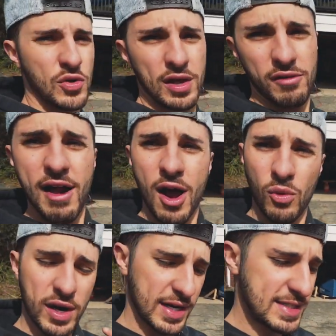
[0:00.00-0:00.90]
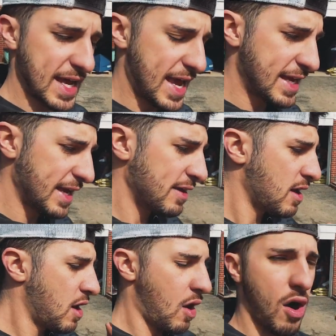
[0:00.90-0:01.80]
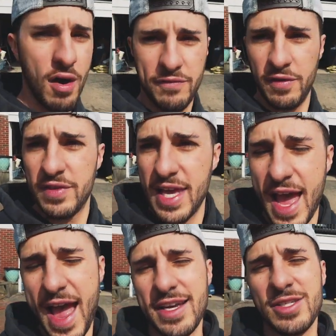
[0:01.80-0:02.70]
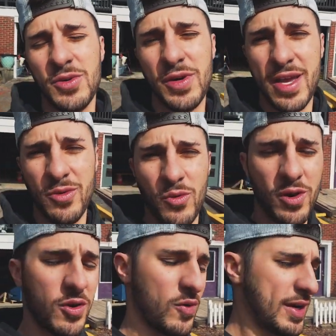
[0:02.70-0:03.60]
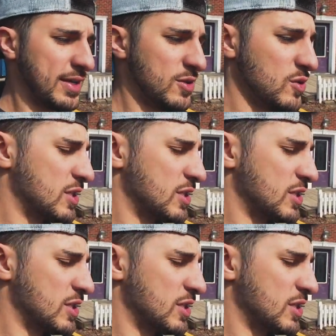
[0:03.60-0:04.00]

trailer out. We're gonna take it off of the axle and we're going to